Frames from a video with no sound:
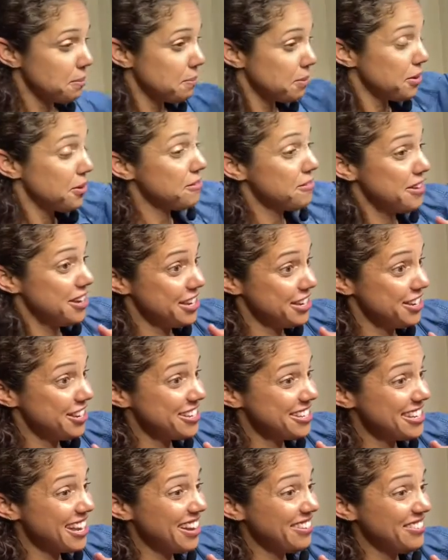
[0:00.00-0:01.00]
Perfect.
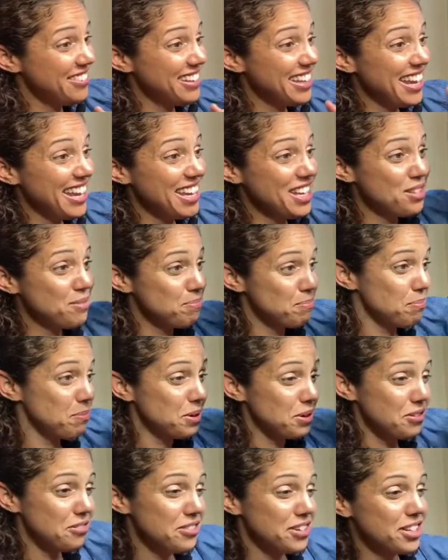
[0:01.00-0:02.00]
Good job, Elaine.
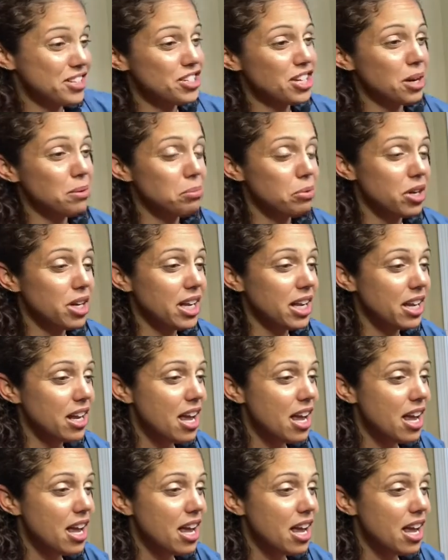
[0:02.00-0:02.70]
Perfect job reading. a